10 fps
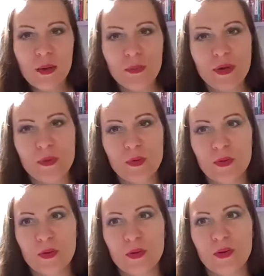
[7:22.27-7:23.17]

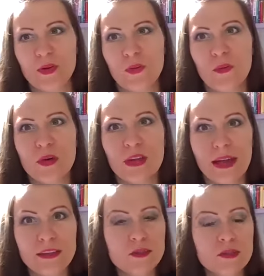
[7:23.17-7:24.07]
people would
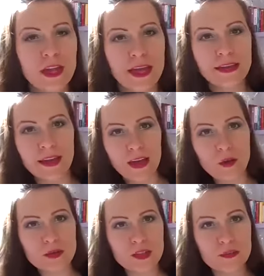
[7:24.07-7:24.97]
like to stand
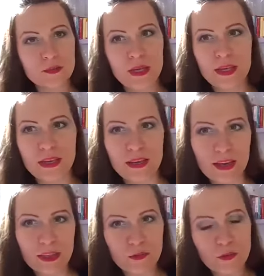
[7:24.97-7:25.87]
out and be
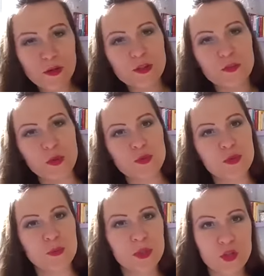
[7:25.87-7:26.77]
like the first one
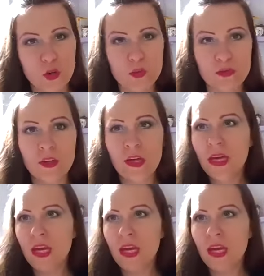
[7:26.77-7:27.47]
to be chosen.